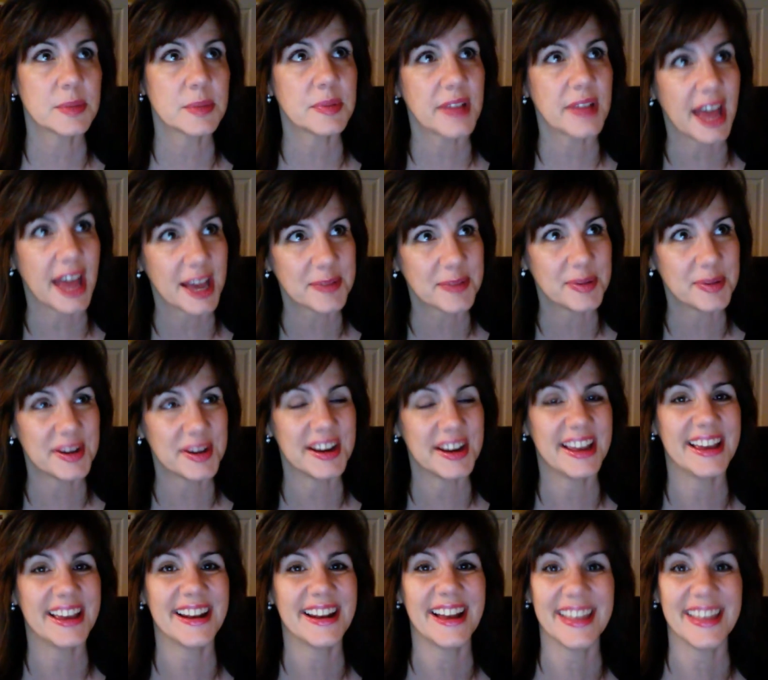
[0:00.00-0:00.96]
blackberry
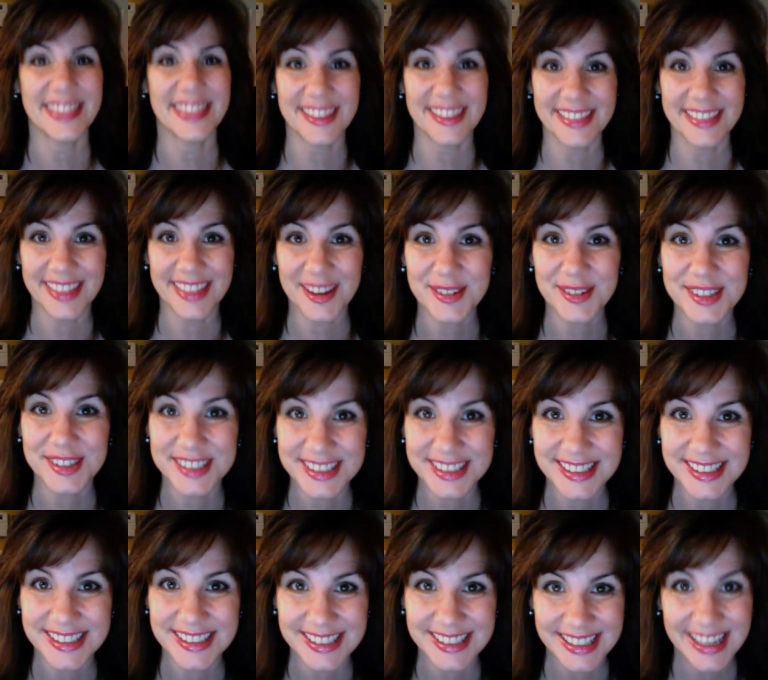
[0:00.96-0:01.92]
and I thought they were
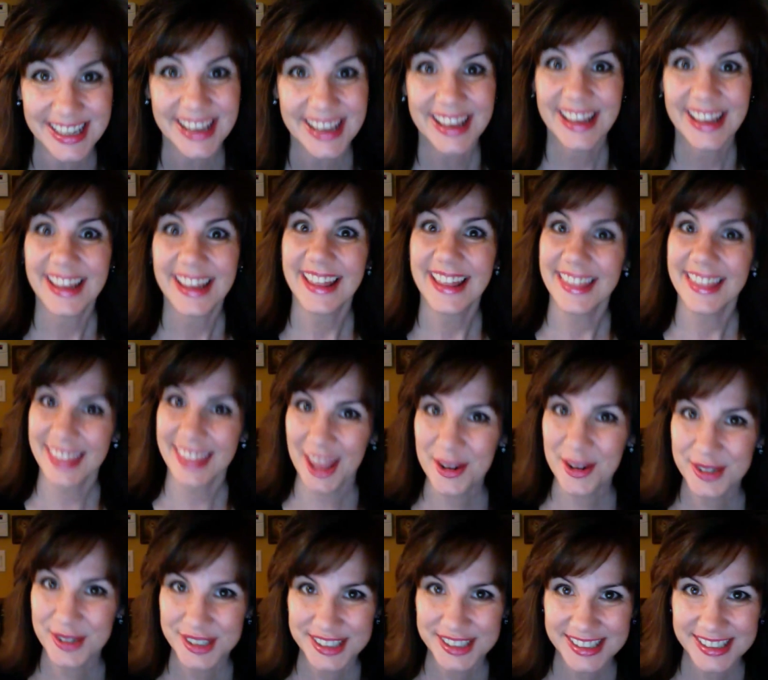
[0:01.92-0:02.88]
just they
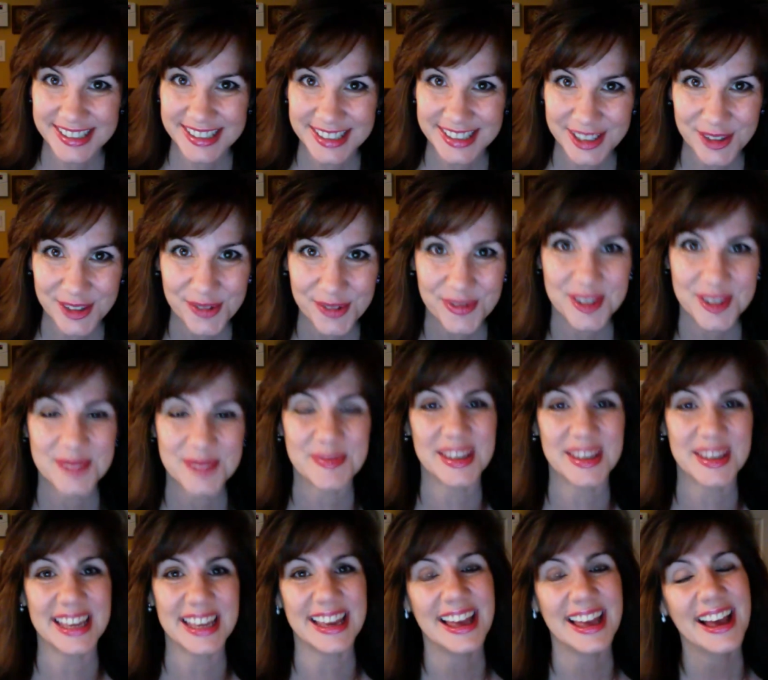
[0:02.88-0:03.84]
were just goofing
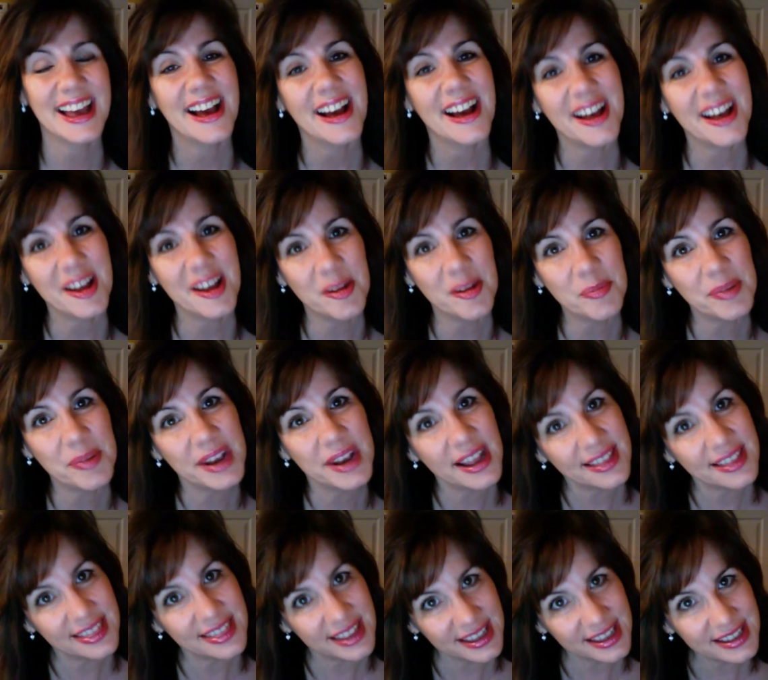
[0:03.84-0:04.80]
me. Um, but
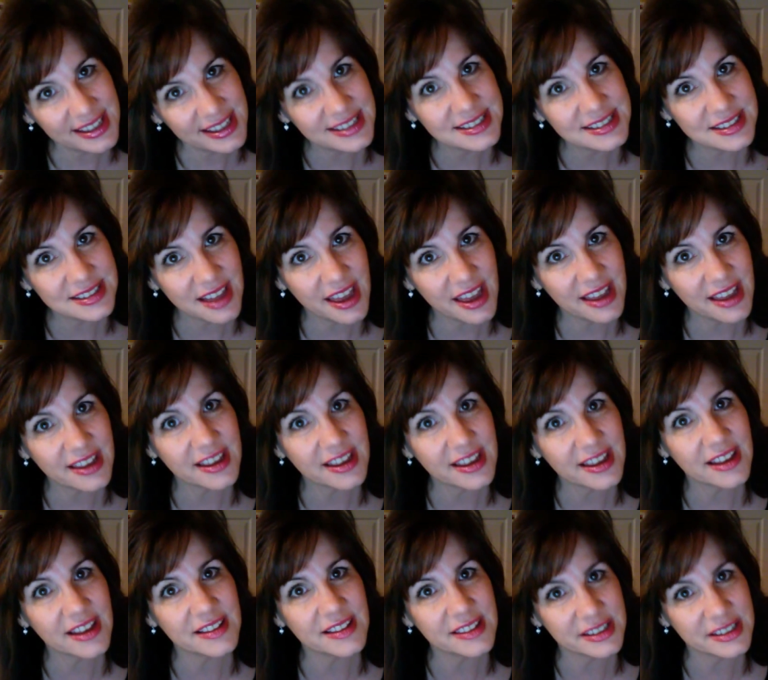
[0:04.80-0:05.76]
I think it's like
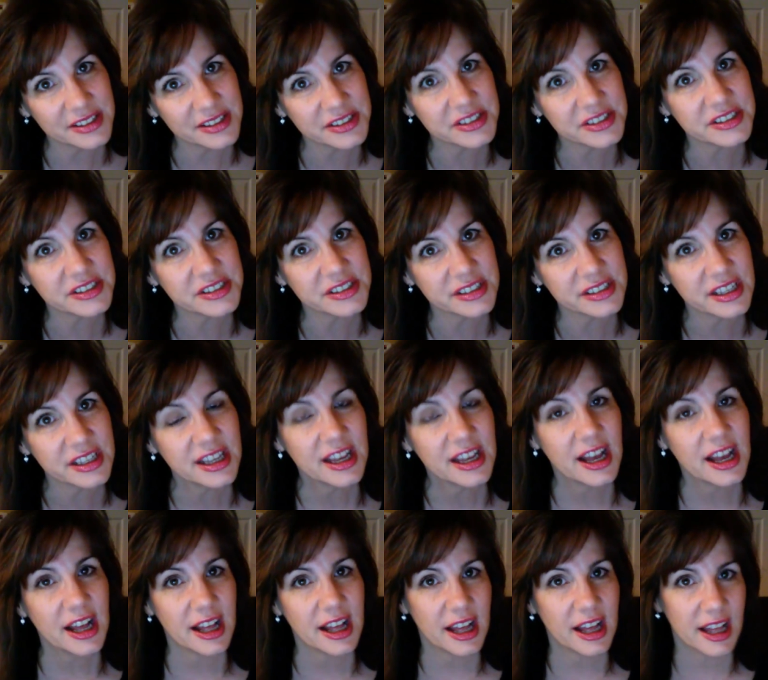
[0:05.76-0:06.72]
a little
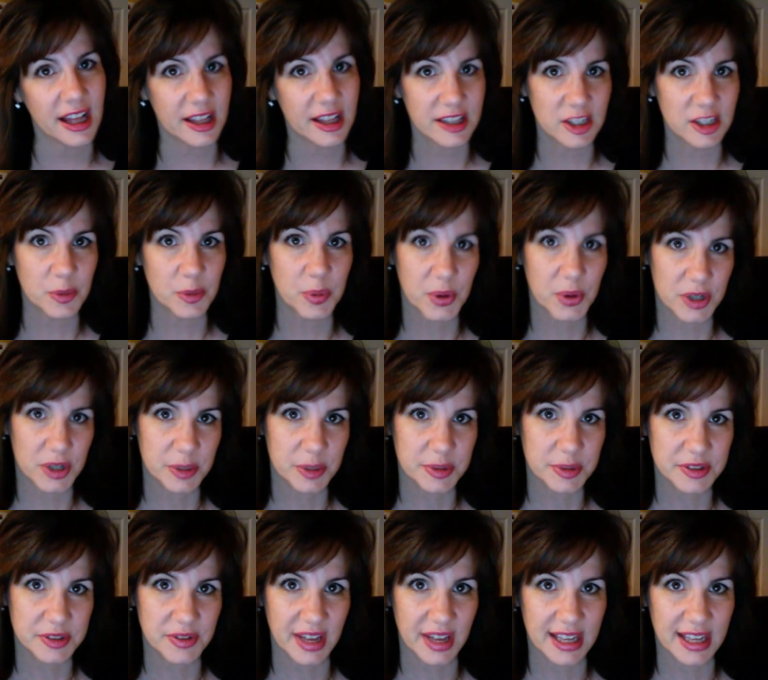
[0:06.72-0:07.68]
a little portable
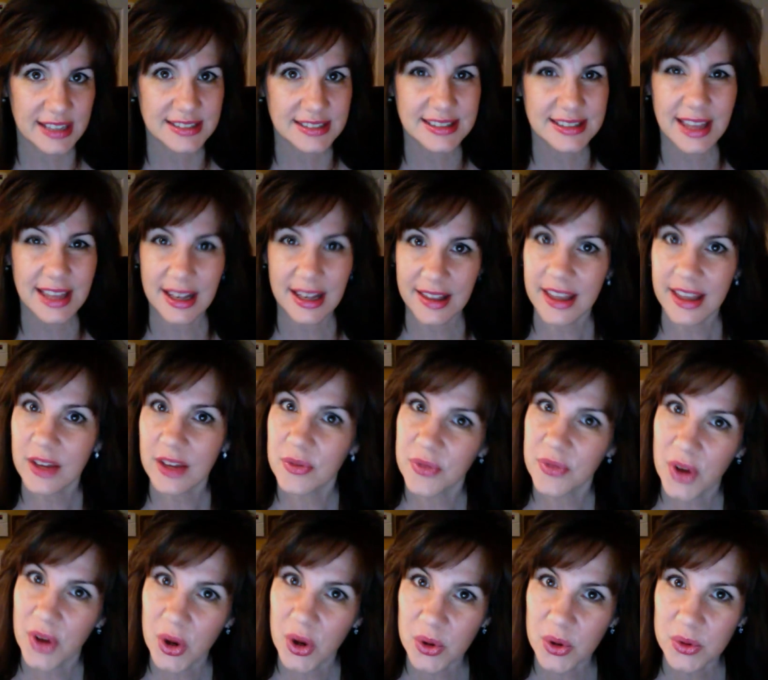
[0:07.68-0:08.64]
device, kind of like a
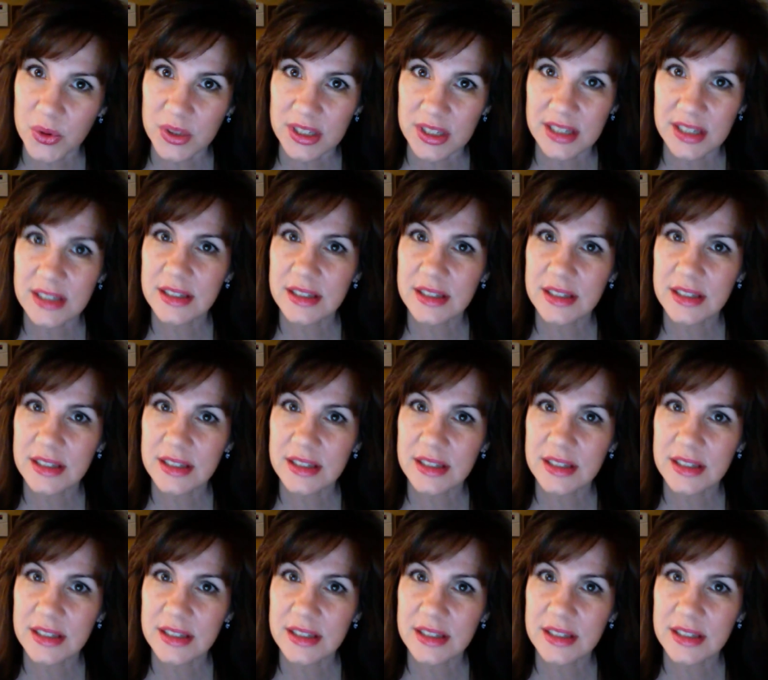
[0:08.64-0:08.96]
phone,